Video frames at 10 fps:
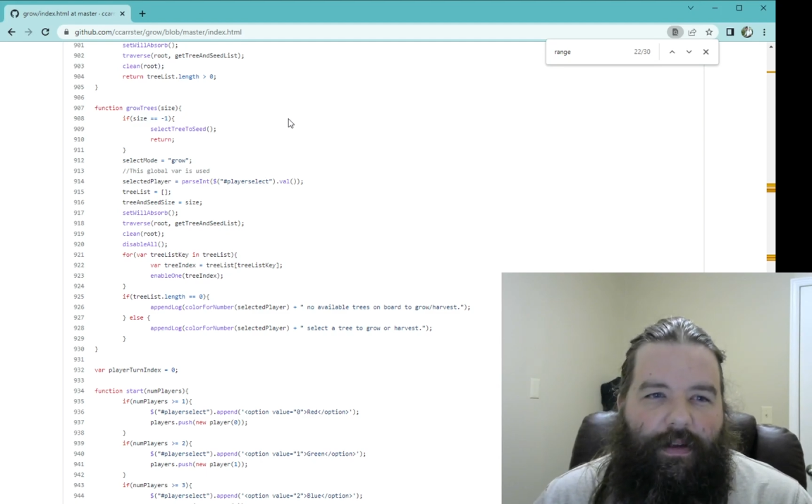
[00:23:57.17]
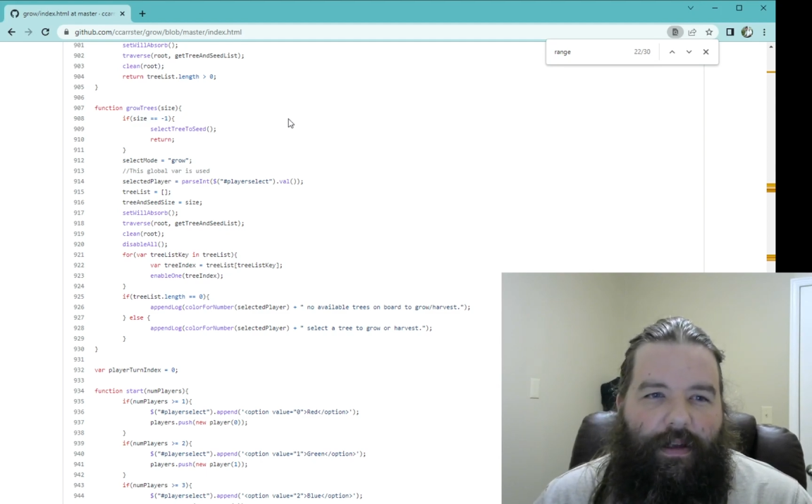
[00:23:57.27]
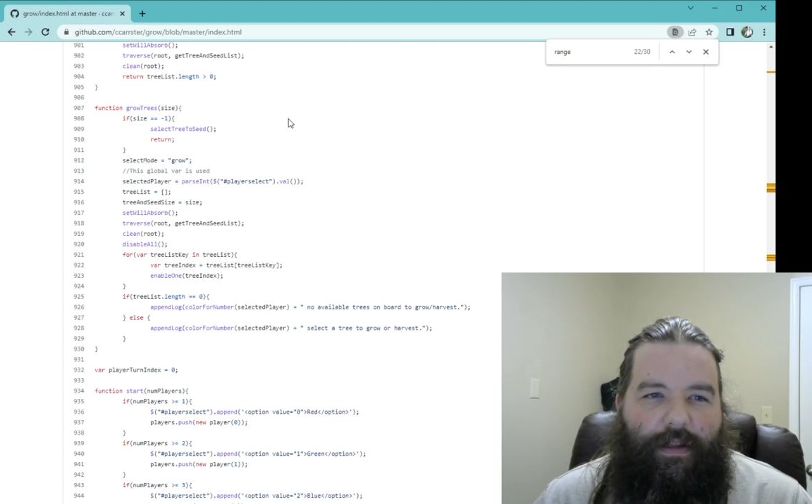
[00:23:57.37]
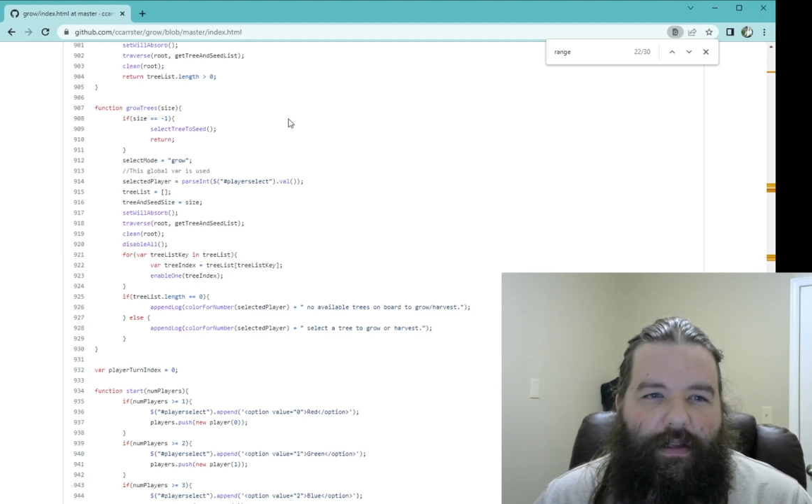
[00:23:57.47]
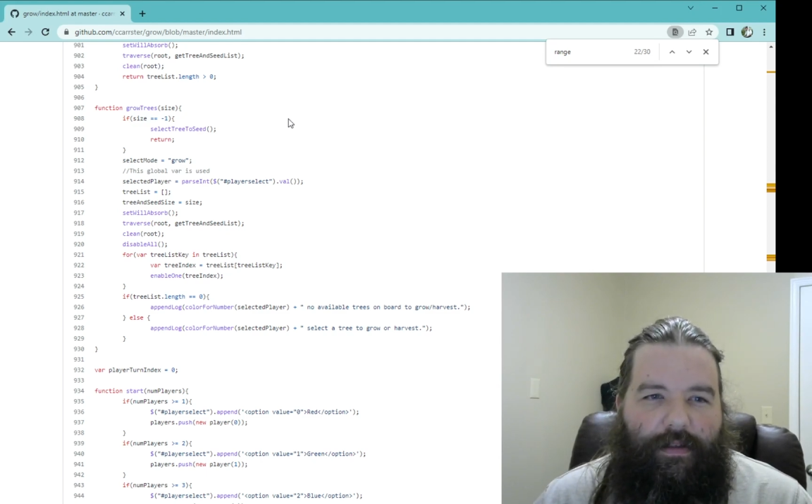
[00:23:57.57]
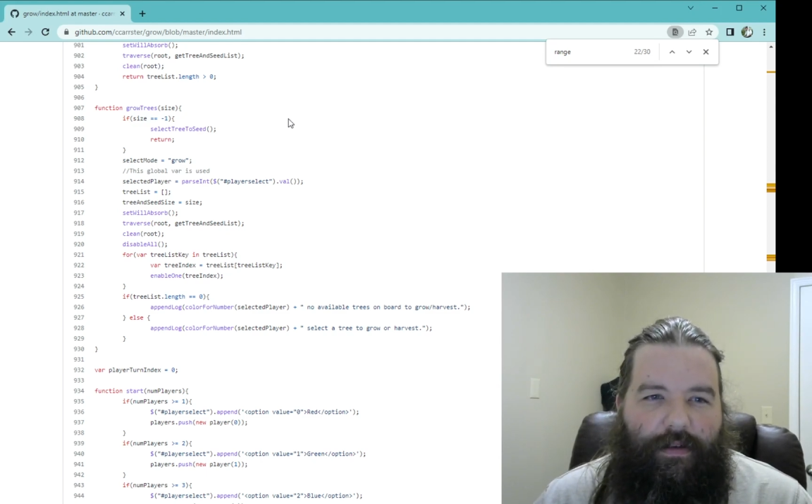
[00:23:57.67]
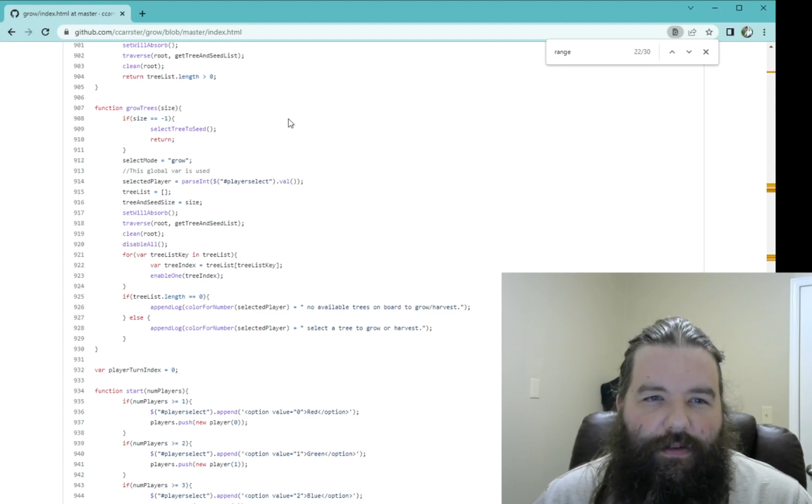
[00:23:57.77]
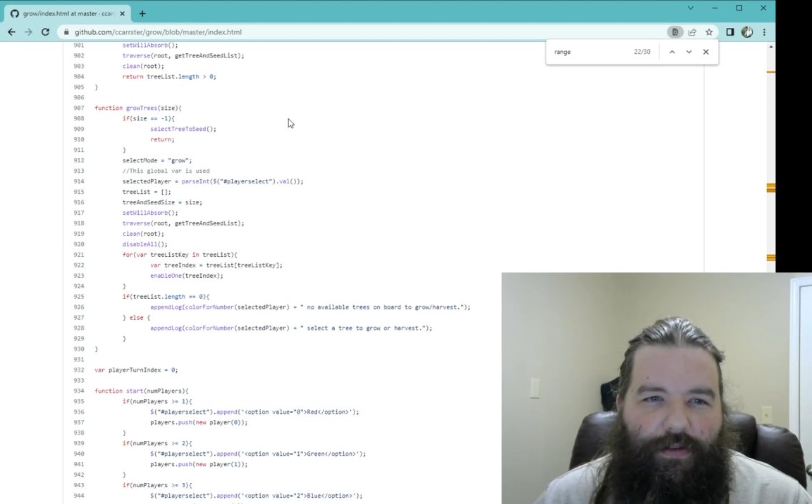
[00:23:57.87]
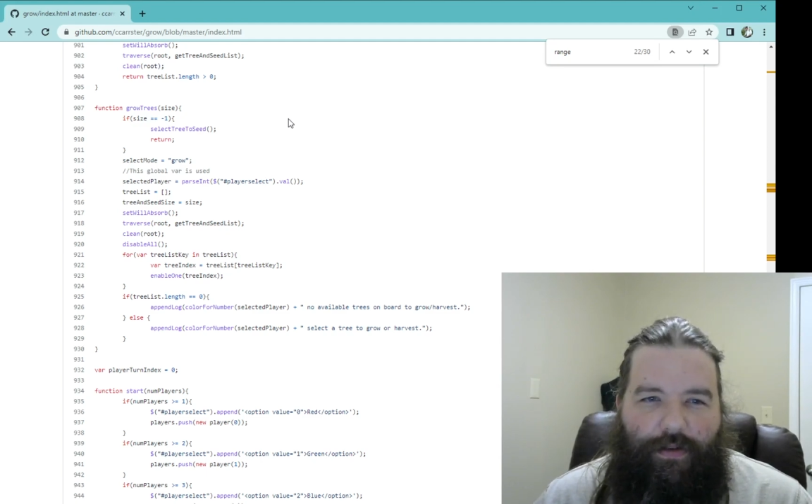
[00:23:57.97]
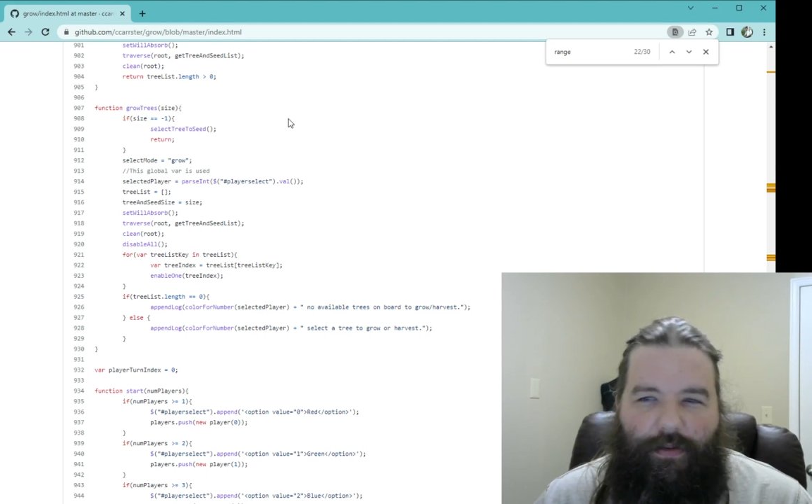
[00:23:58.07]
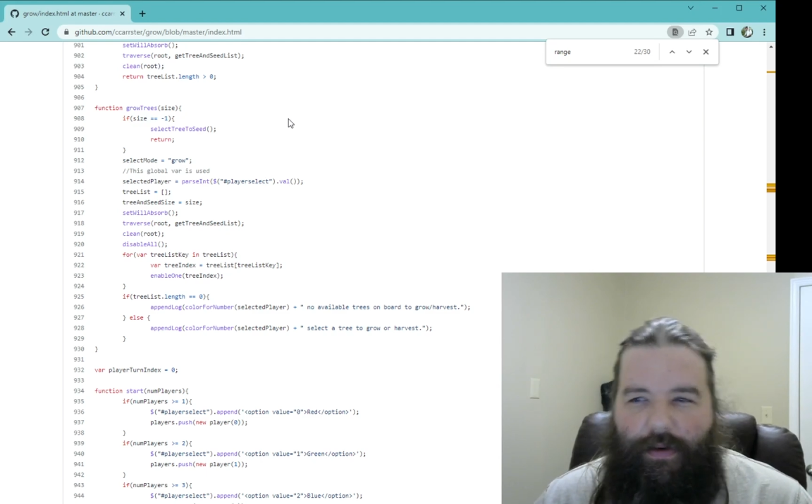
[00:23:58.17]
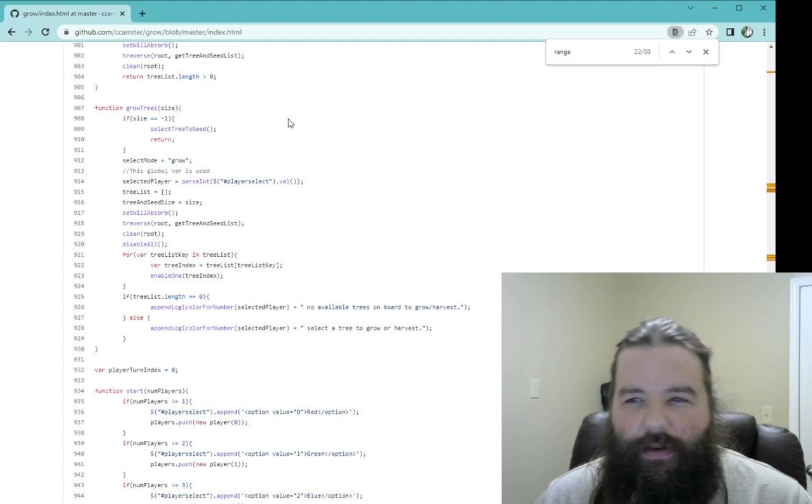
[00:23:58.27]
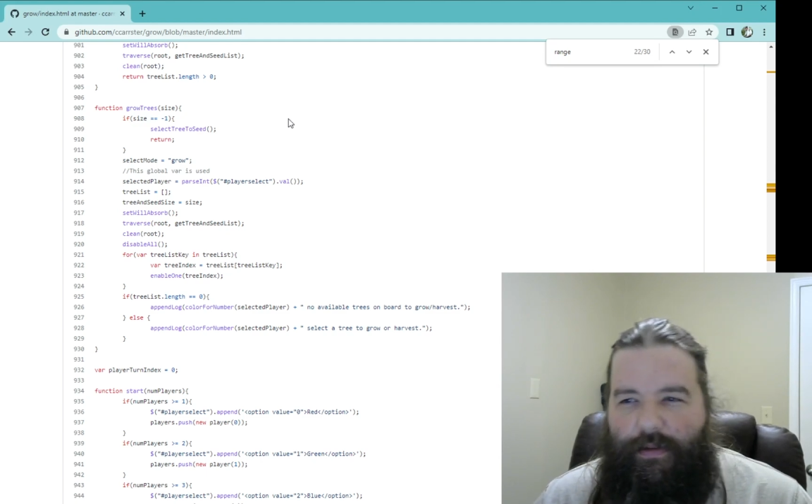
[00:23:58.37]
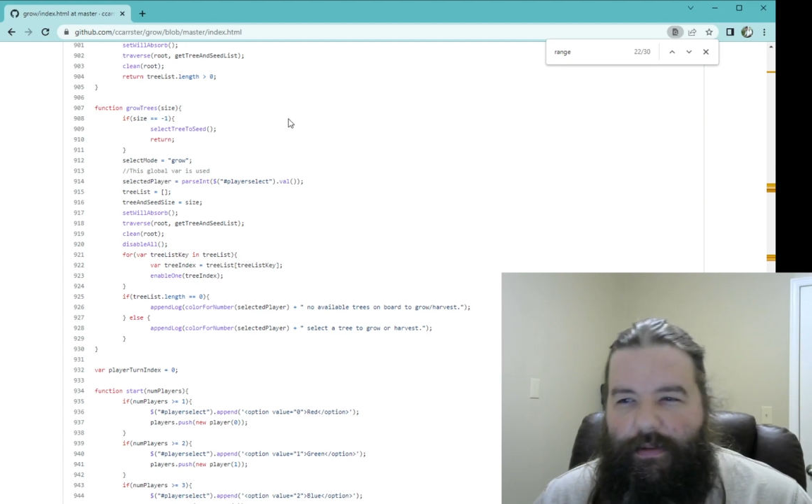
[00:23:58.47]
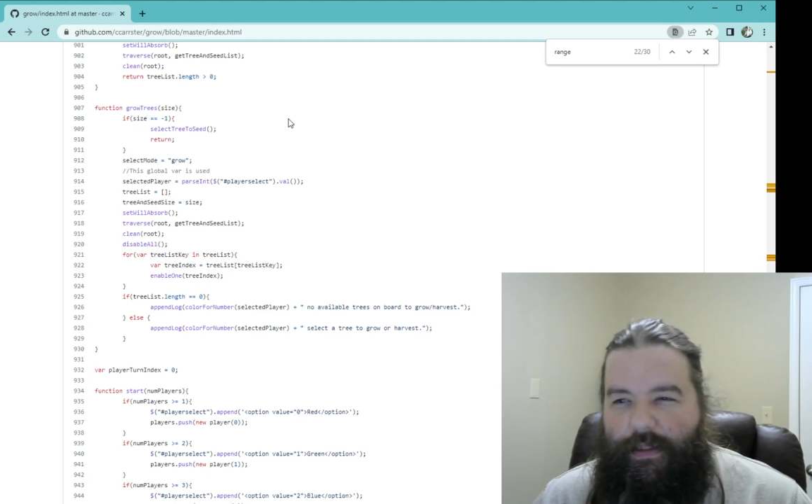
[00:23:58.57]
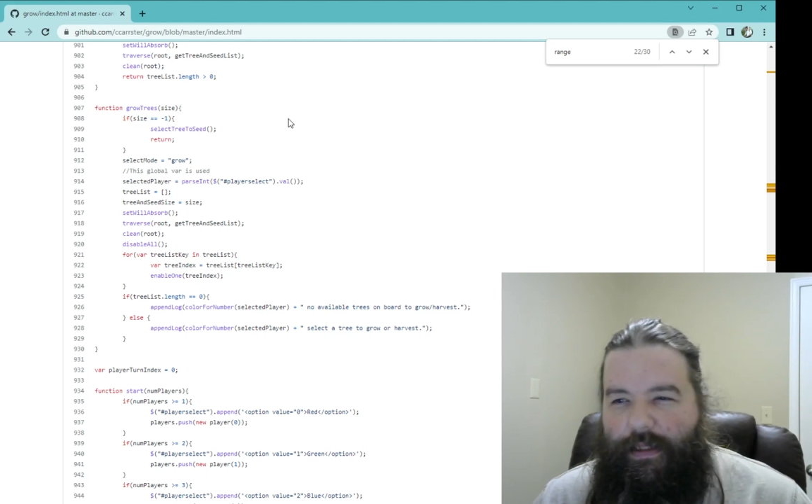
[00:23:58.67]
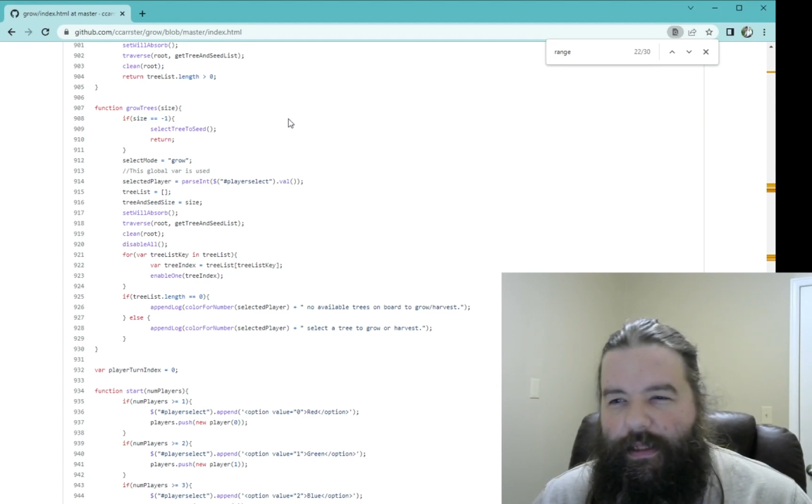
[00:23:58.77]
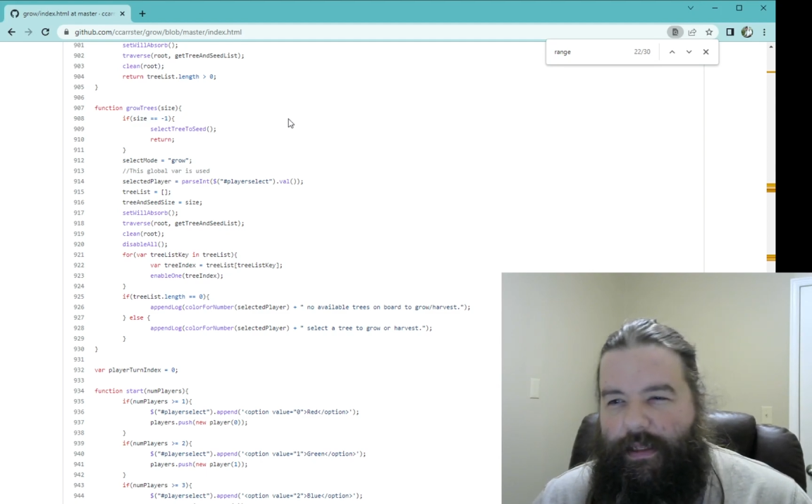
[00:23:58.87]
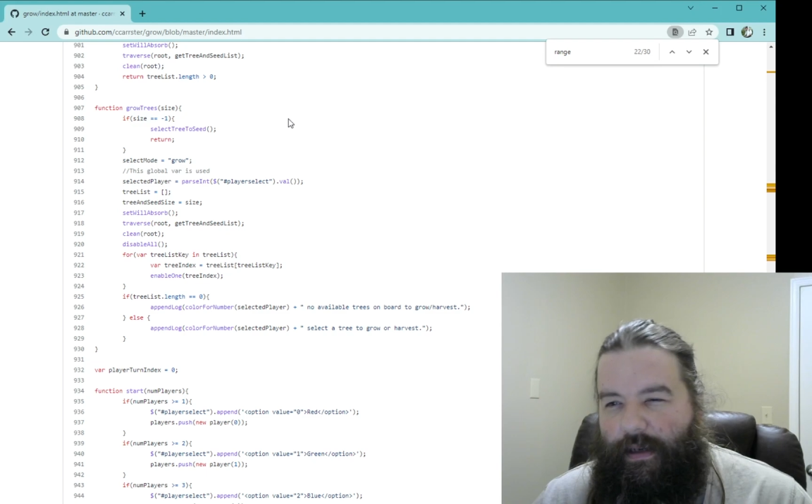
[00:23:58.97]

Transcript: and then it's going to show you all the